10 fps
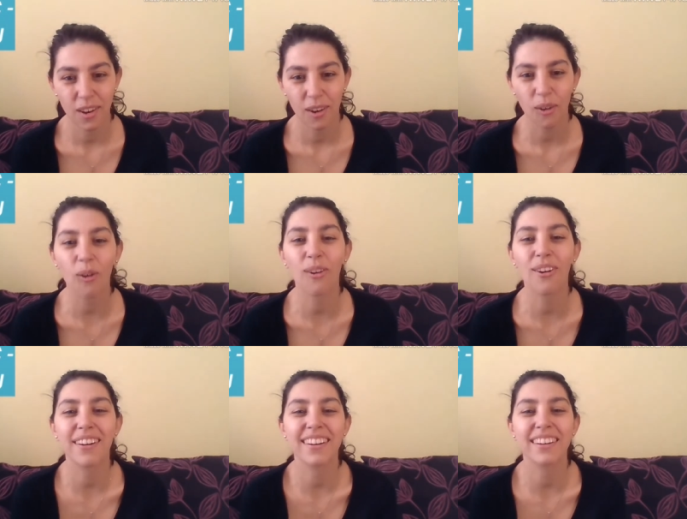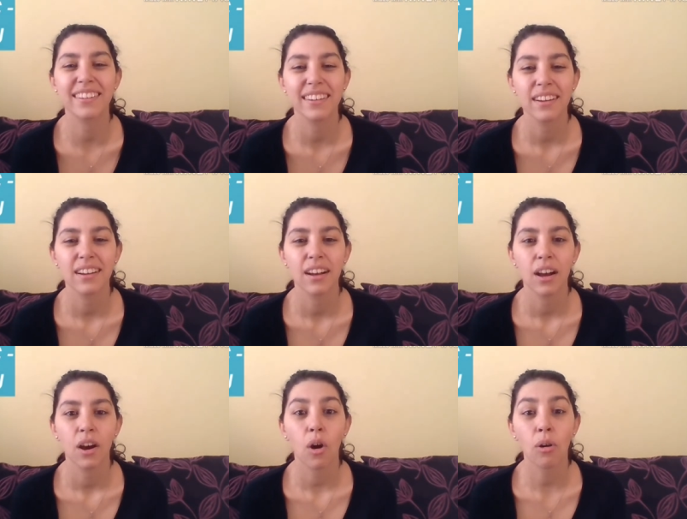or
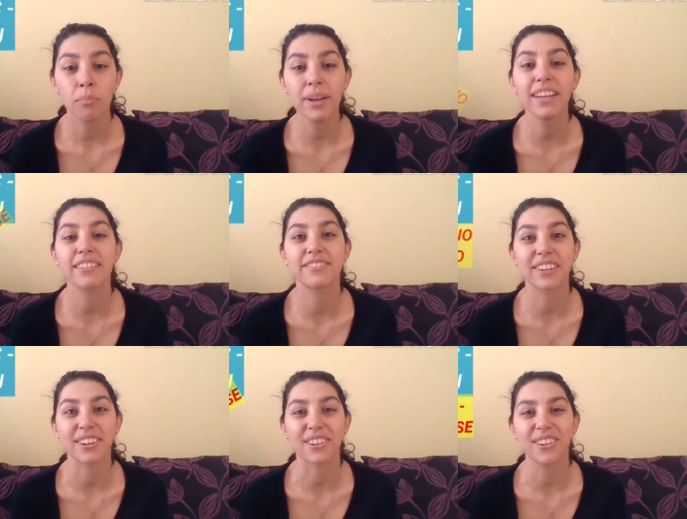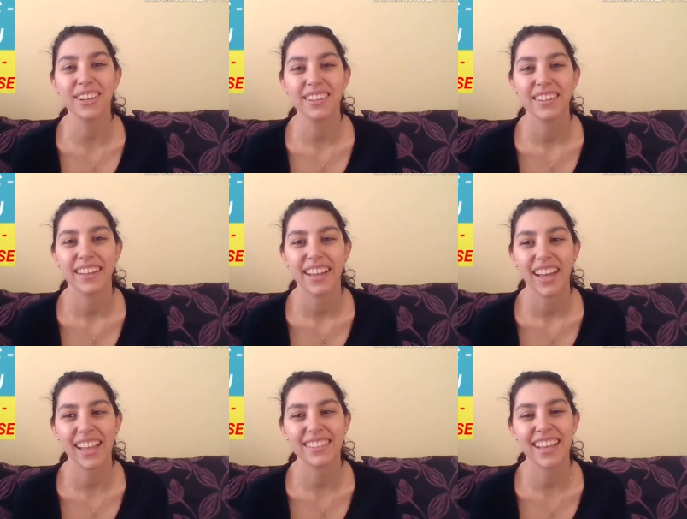o bere vă rog,
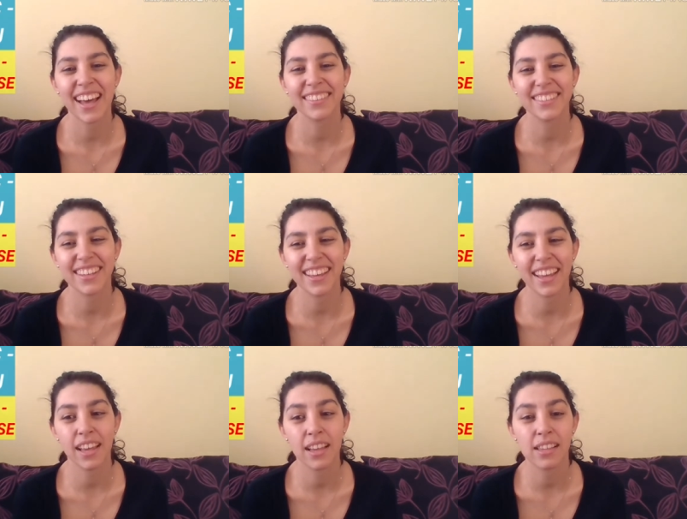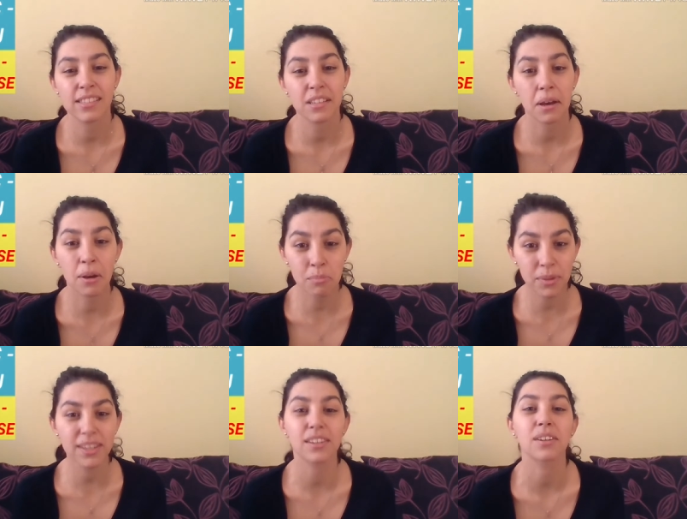and that is a
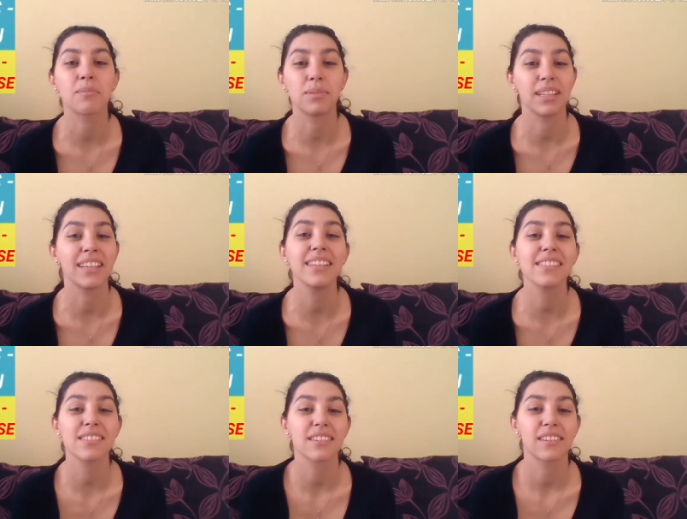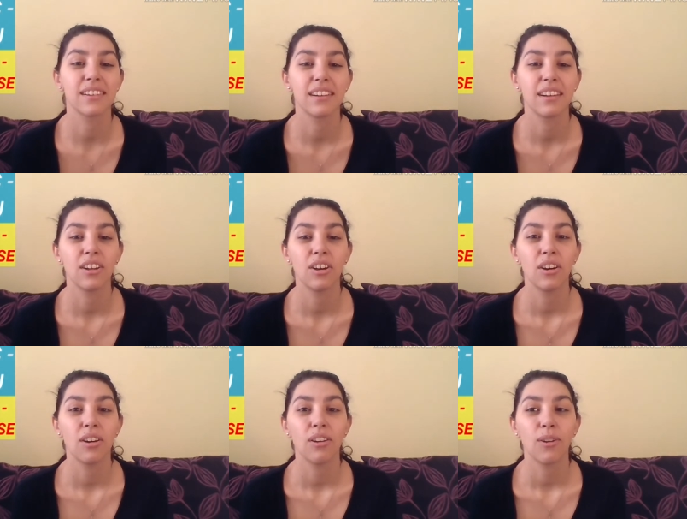beer please,
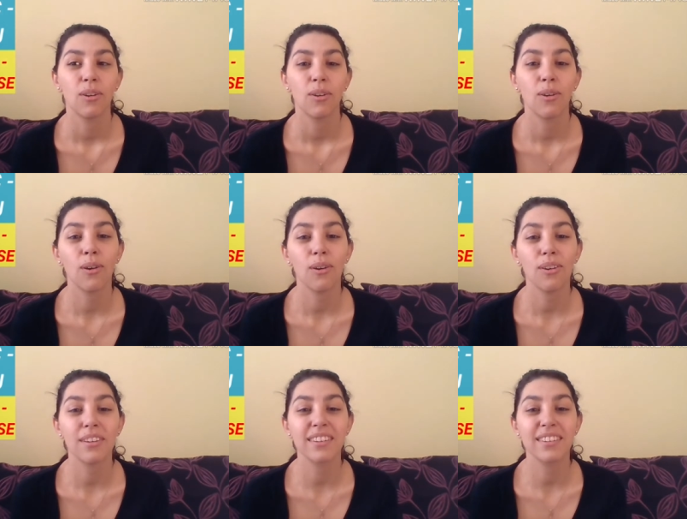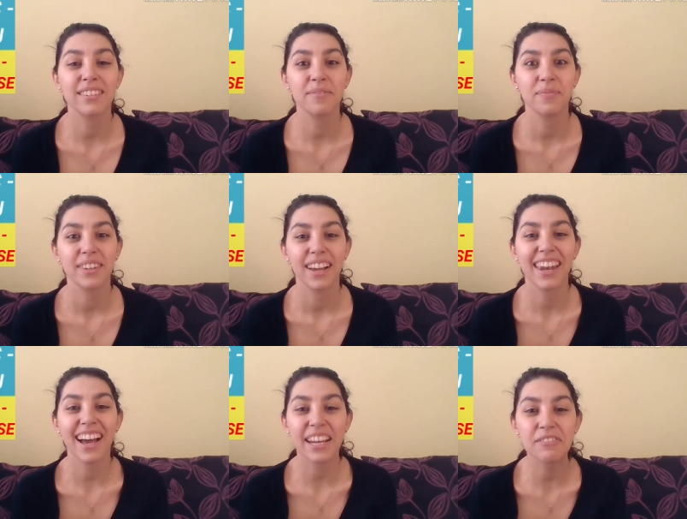or
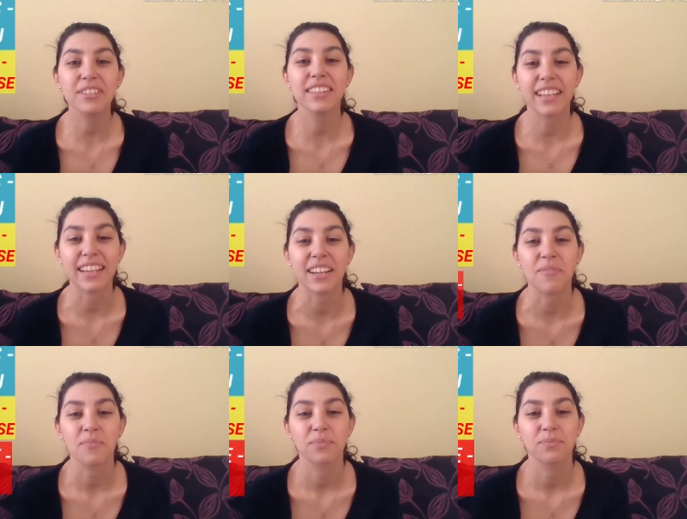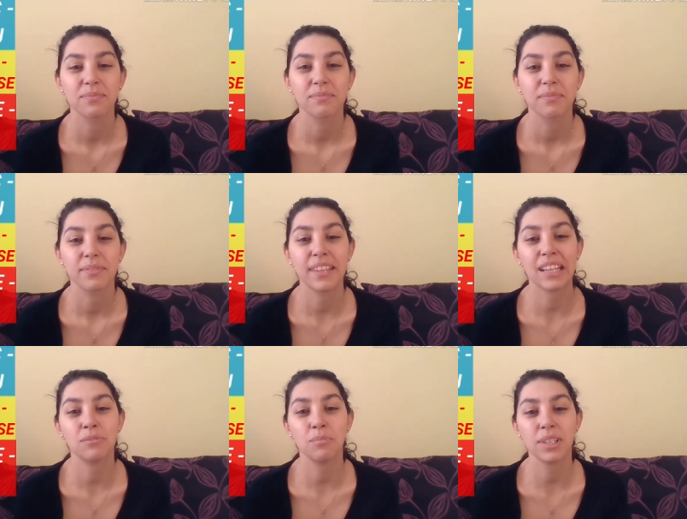la revedere, that
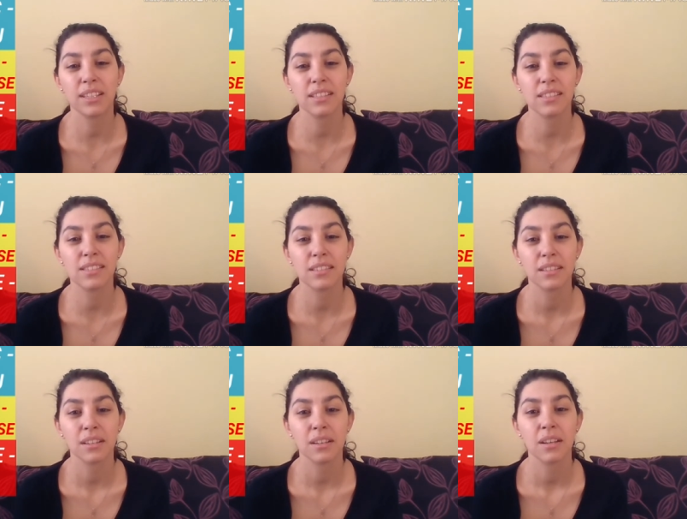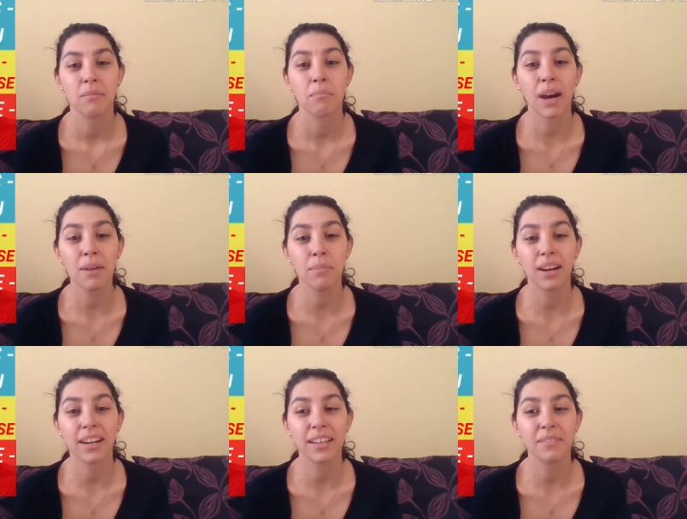means
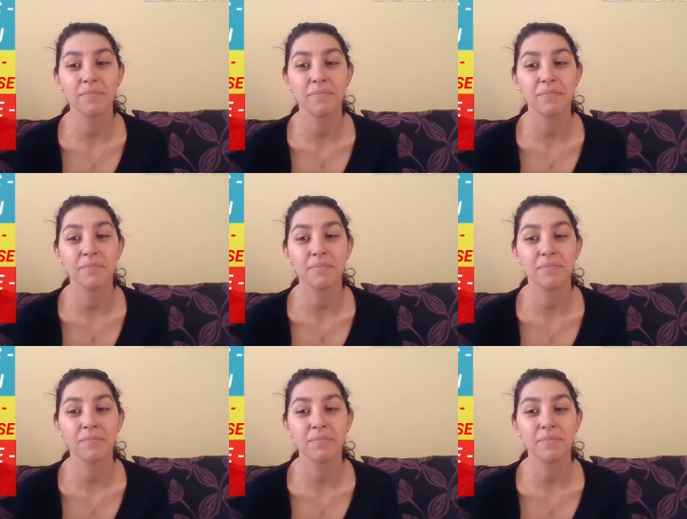bye-bye.